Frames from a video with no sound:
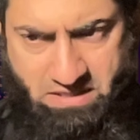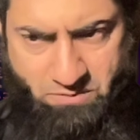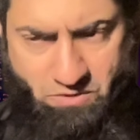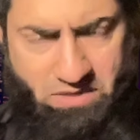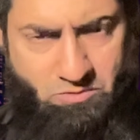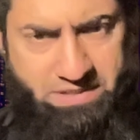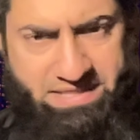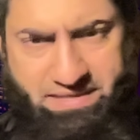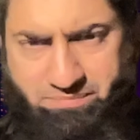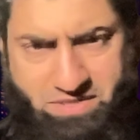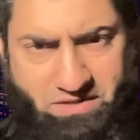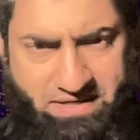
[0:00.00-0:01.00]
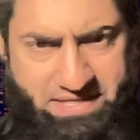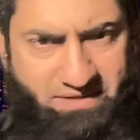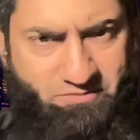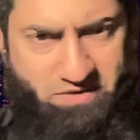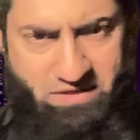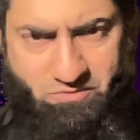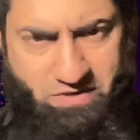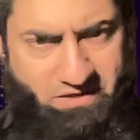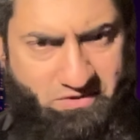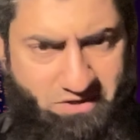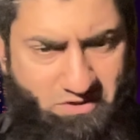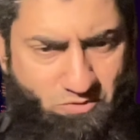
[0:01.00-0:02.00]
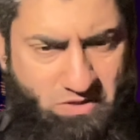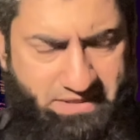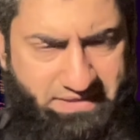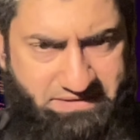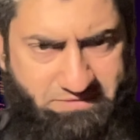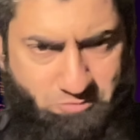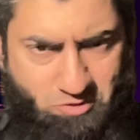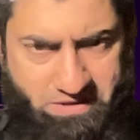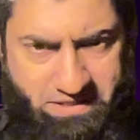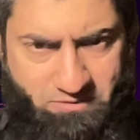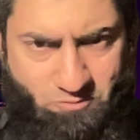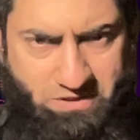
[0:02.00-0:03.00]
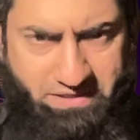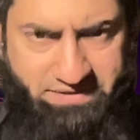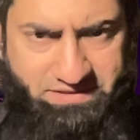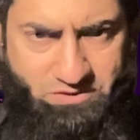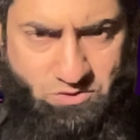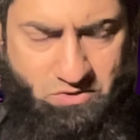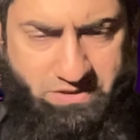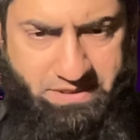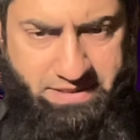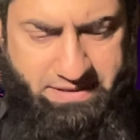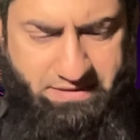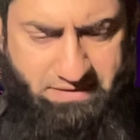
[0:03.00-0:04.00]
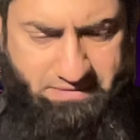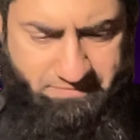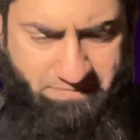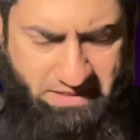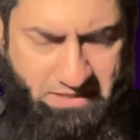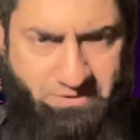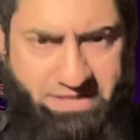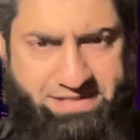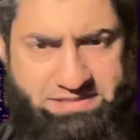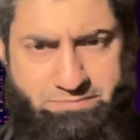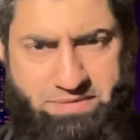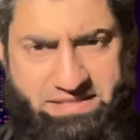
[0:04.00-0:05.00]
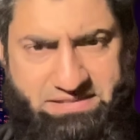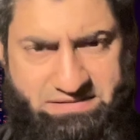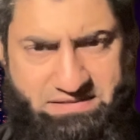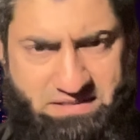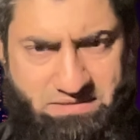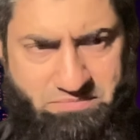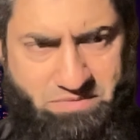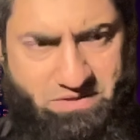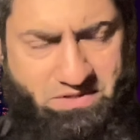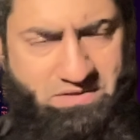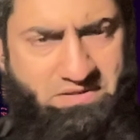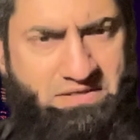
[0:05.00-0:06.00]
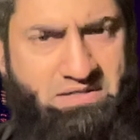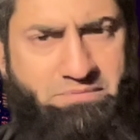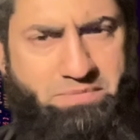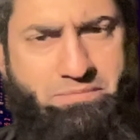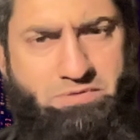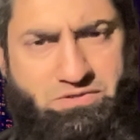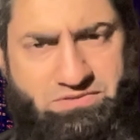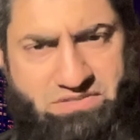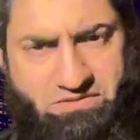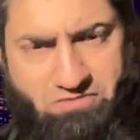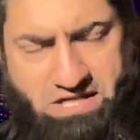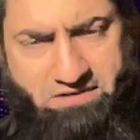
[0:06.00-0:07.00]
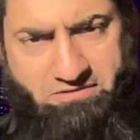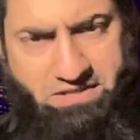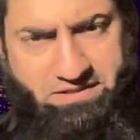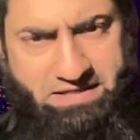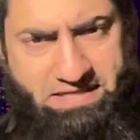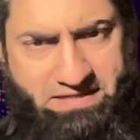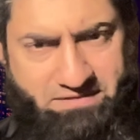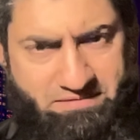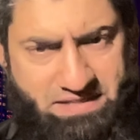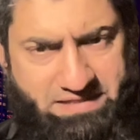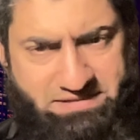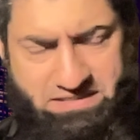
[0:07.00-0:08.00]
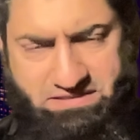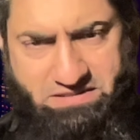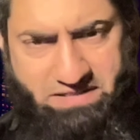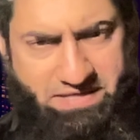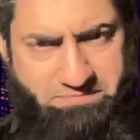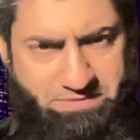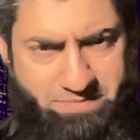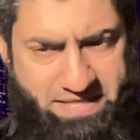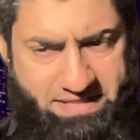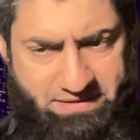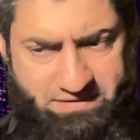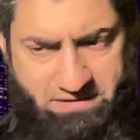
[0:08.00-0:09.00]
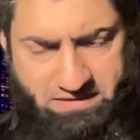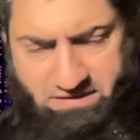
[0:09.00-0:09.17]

well, with him talking, we don't know what he's smoking, what he's doing, how he expects, people to survive on that. He just keeps making